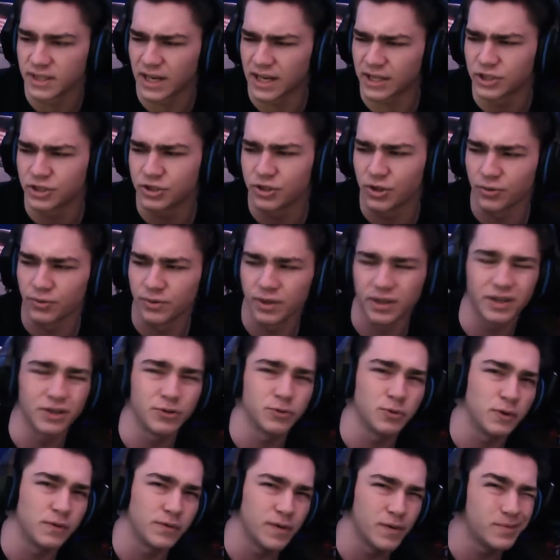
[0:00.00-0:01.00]
I just don't think a
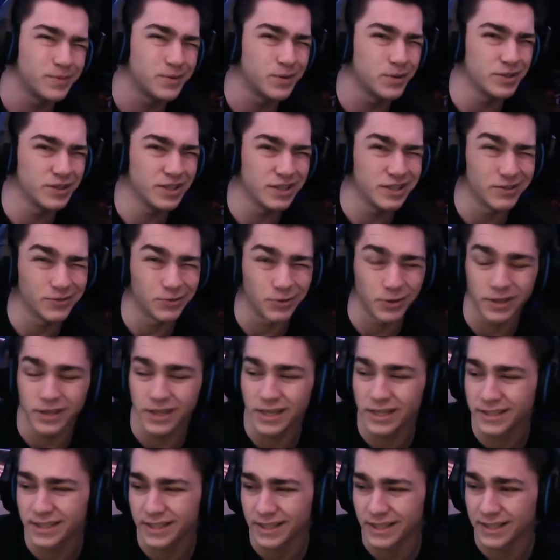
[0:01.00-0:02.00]
12-episode season really
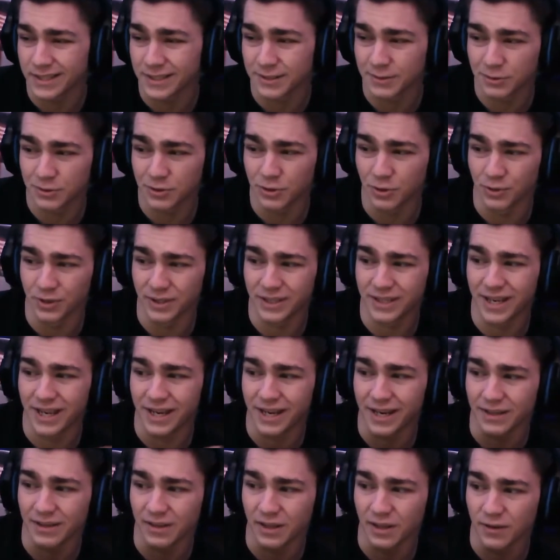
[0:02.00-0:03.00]
needs it, because it's only
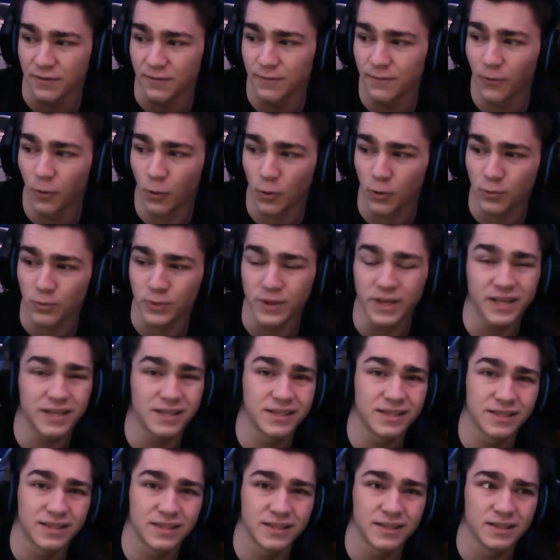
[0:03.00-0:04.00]
taken like 4
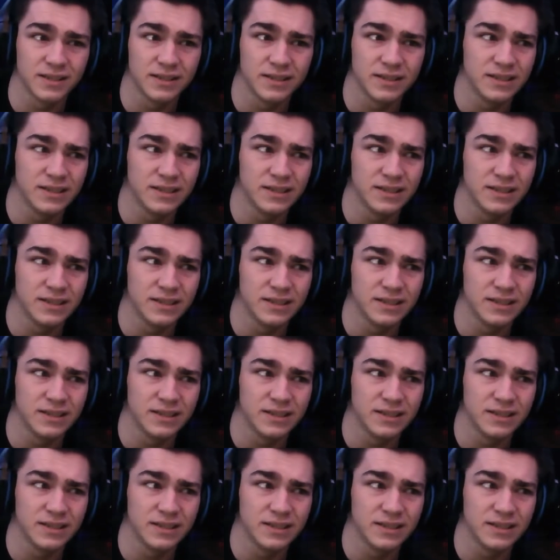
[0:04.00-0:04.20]
weeks